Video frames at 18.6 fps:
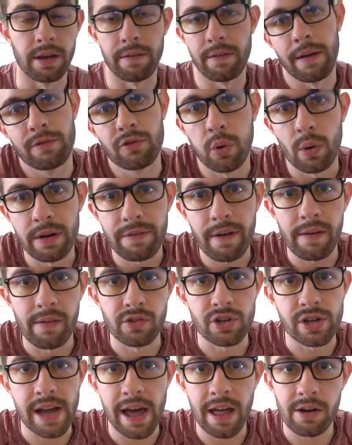if, if
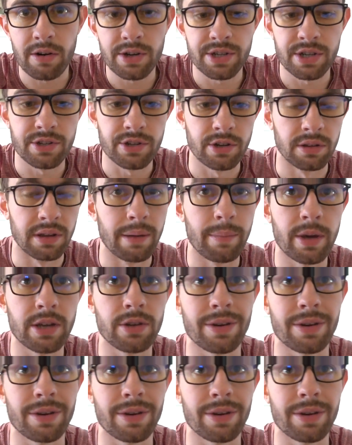2,500 calories is your limit,